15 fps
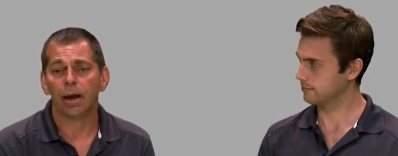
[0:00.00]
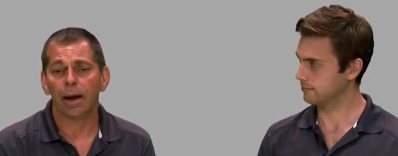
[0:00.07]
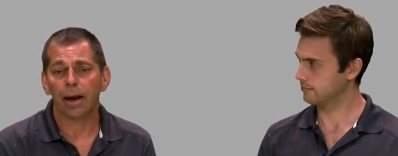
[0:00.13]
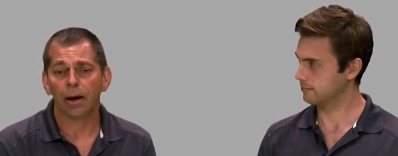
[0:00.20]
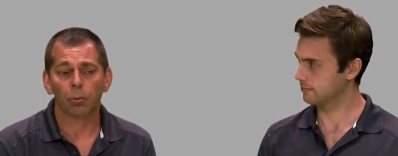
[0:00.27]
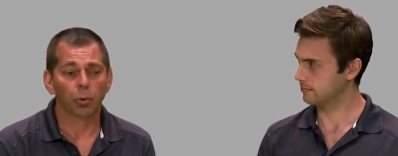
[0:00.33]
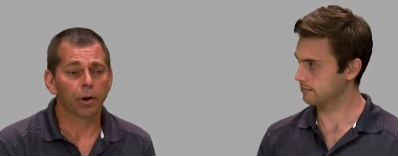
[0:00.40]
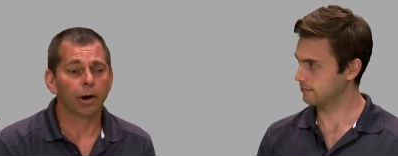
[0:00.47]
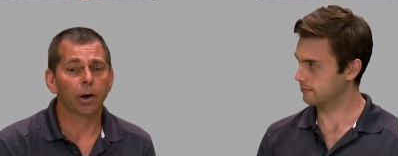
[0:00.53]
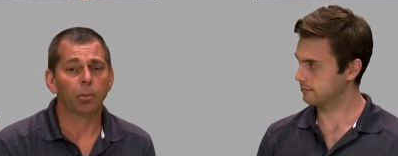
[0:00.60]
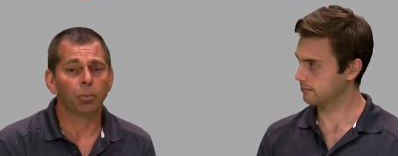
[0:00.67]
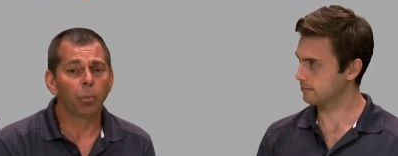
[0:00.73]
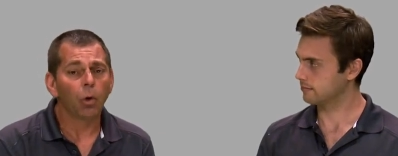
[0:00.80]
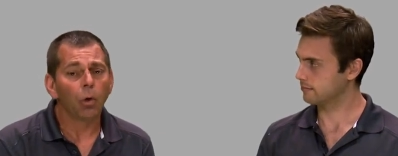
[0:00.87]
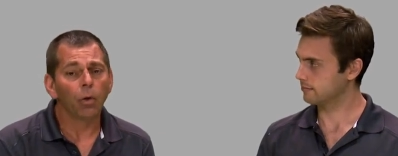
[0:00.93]
Speaker 1: and we're going to
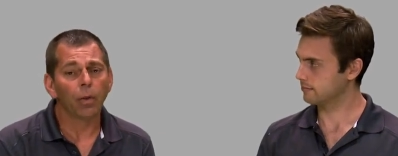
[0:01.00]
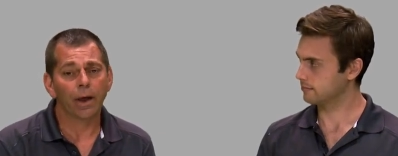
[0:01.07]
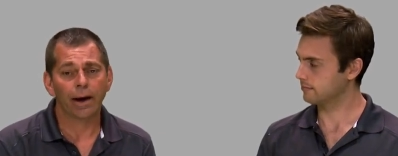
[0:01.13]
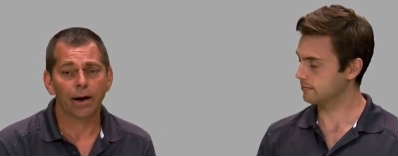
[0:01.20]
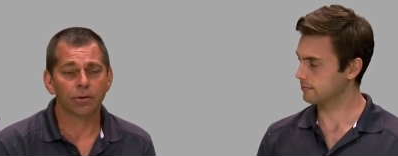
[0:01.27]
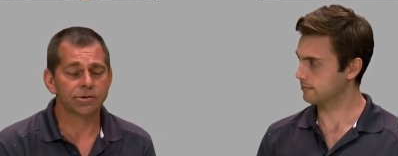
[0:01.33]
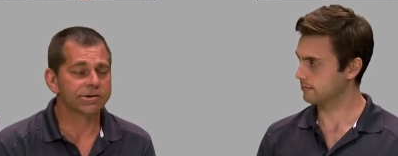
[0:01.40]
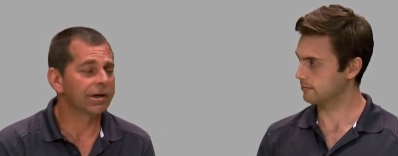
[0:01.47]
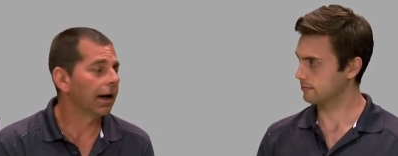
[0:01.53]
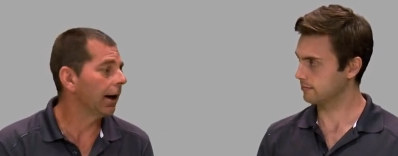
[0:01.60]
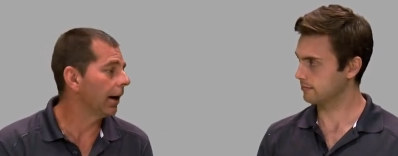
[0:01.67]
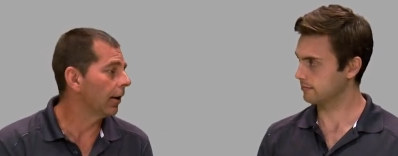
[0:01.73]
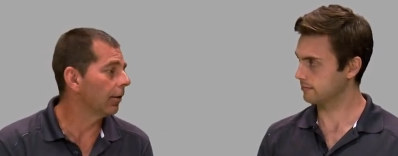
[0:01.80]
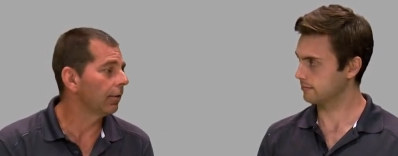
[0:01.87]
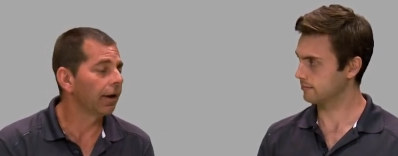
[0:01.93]
pull that outside
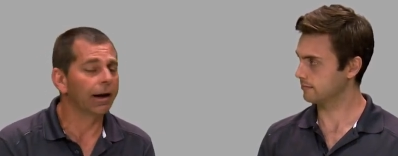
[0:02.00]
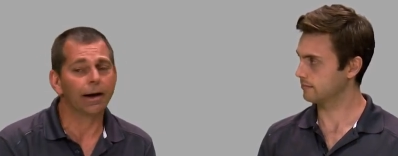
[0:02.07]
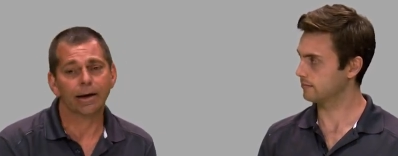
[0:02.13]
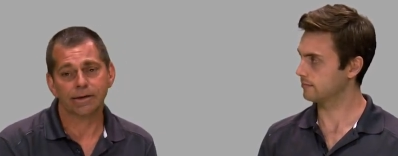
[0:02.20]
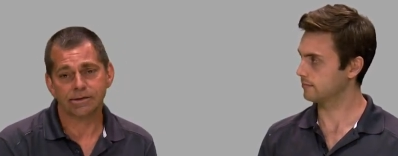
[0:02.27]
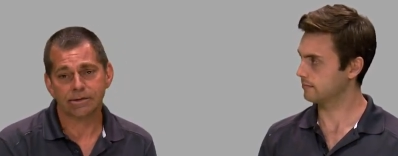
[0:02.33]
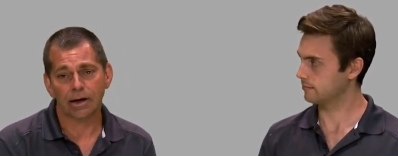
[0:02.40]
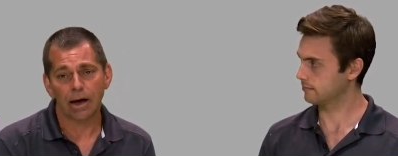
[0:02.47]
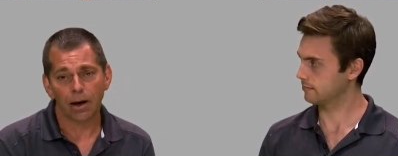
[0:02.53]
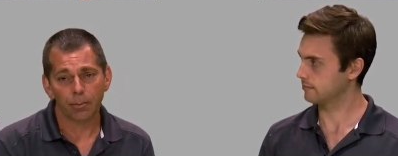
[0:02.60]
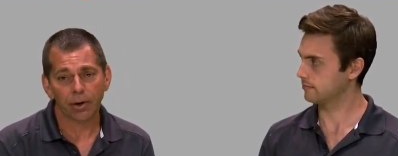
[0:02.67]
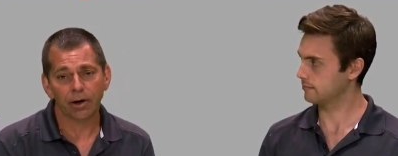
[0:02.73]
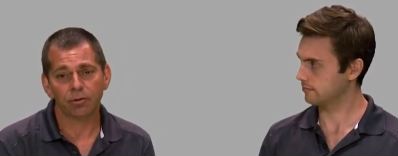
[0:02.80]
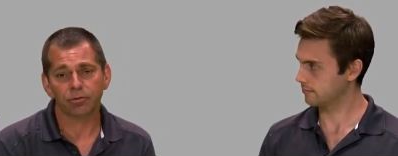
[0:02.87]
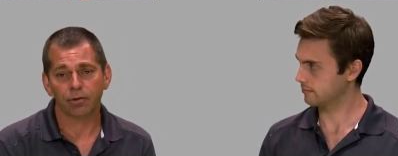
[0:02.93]
air that is
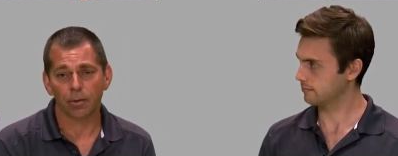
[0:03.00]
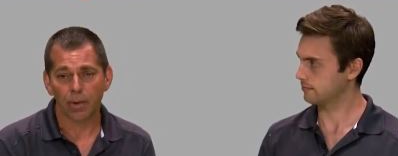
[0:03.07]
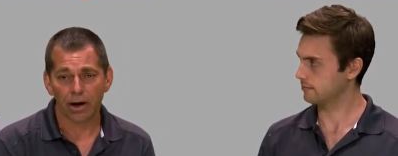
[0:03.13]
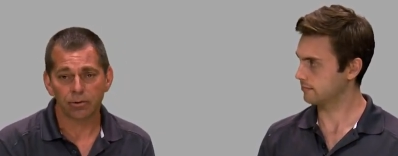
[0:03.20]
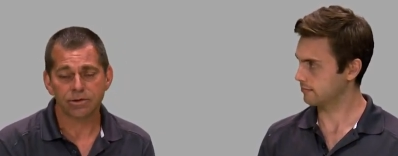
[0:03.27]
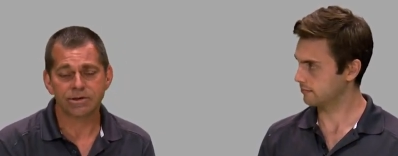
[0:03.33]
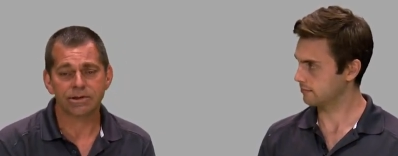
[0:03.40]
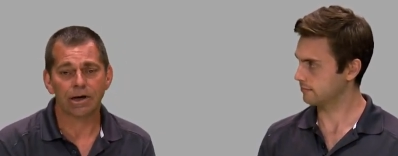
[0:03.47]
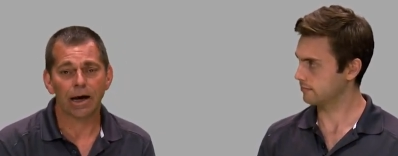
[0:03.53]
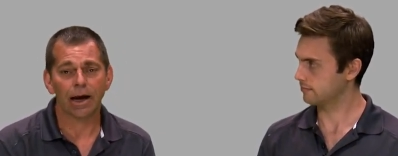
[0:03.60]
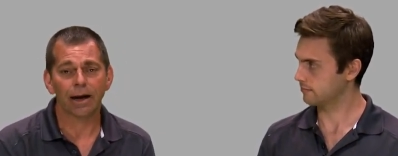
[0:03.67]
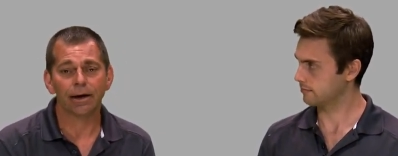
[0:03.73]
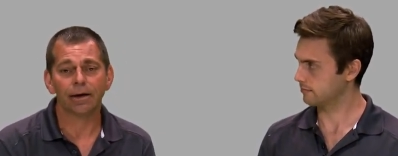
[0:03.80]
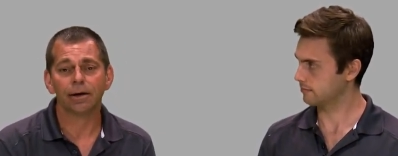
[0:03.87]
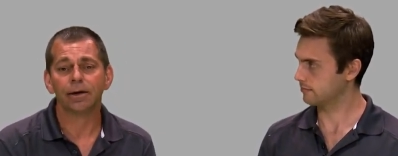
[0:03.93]
coming from
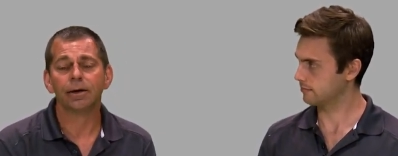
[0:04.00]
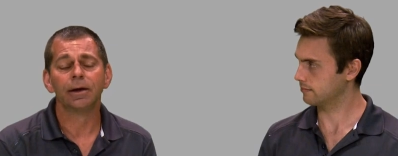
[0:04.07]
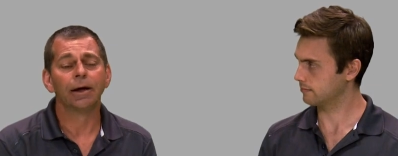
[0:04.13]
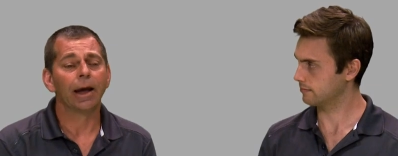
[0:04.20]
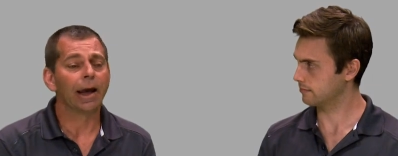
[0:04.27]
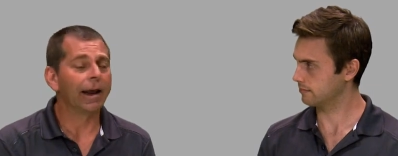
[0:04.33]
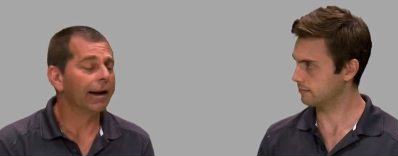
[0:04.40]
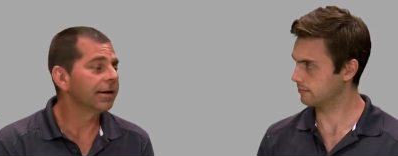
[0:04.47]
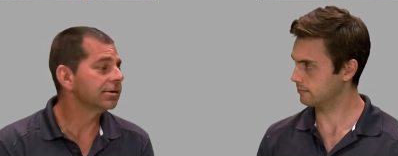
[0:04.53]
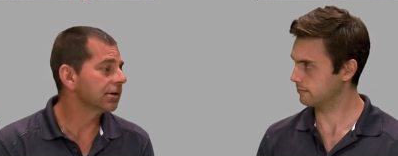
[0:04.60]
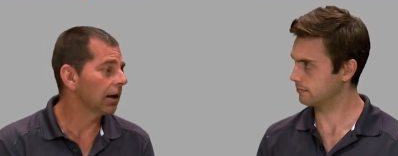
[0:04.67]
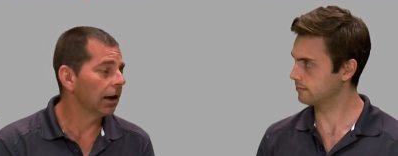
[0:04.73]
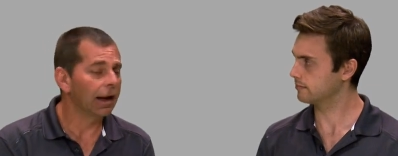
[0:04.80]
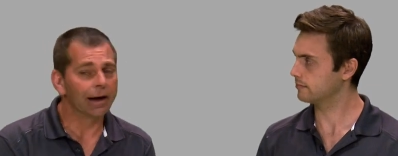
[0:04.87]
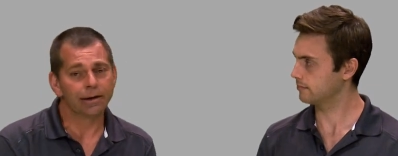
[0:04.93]
outside and is
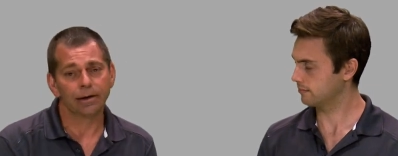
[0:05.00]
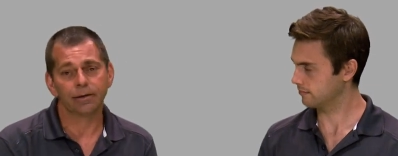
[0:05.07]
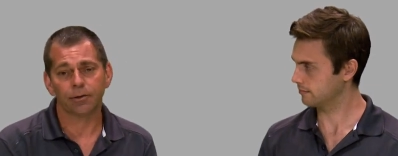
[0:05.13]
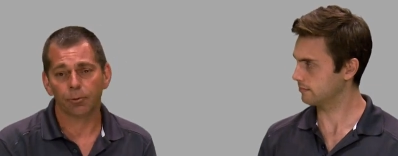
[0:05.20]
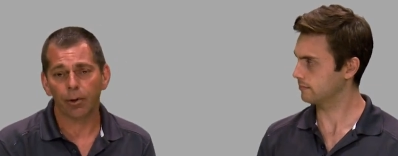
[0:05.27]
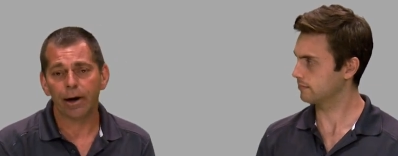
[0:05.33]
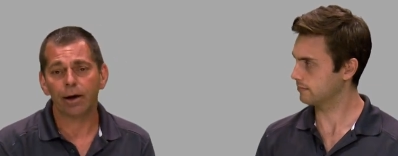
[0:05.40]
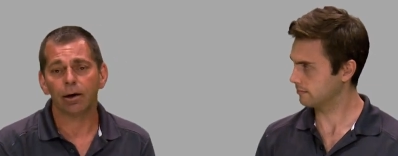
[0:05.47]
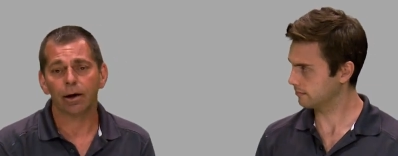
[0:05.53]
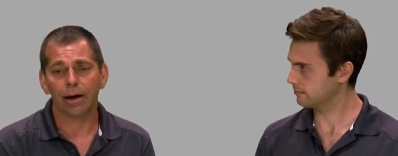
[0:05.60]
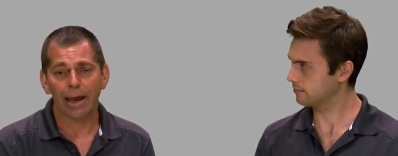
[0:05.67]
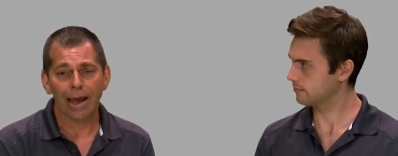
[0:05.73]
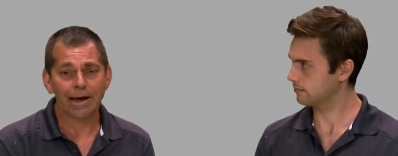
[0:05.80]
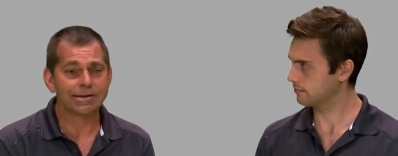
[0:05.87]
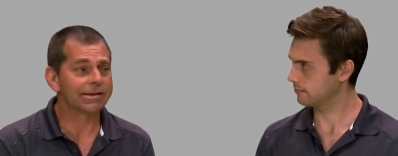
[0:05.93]
collecting the radon
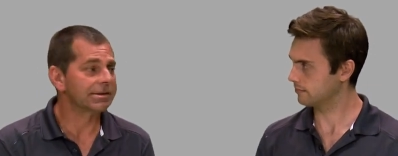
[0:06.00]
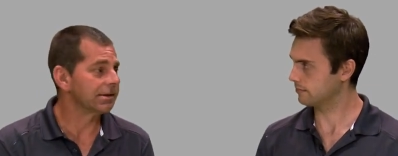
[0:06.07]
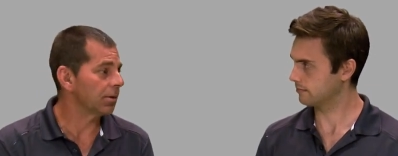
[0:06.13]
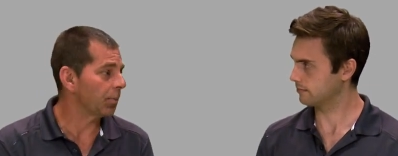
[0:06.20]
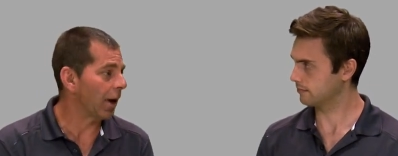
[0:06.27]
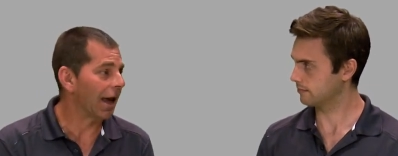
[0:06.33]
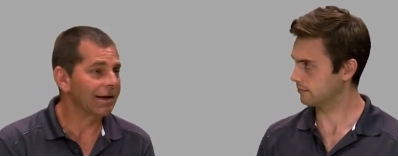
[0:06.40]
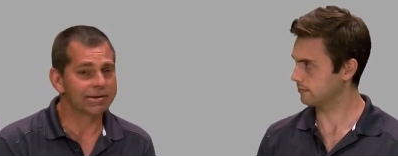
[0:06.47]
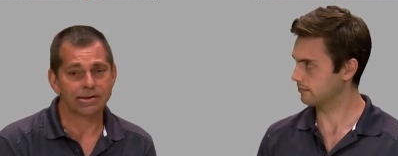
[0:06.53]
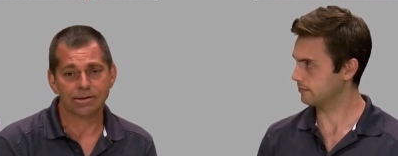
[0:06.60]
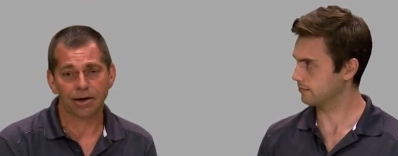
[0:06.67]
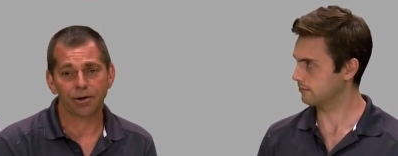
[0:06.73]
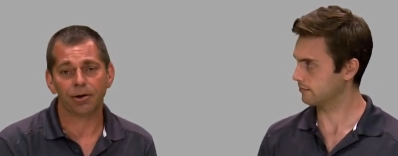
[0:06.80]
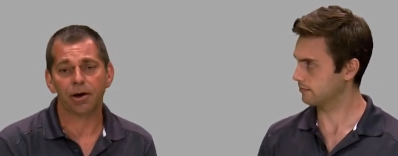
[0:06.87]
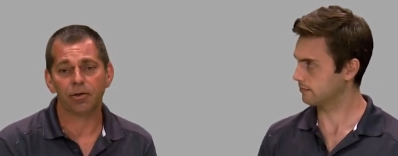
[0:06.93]
gas as it passes
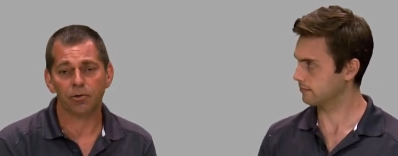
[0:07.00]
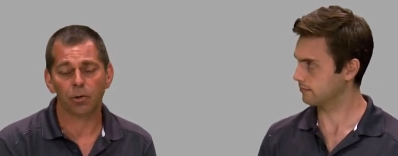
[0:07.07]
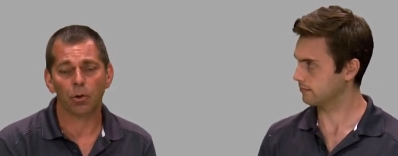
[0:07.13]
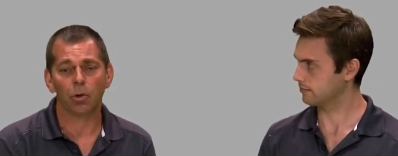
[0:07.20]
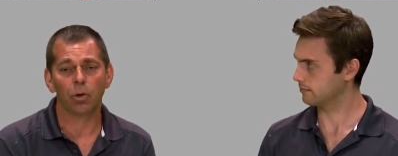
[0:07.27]
underneath your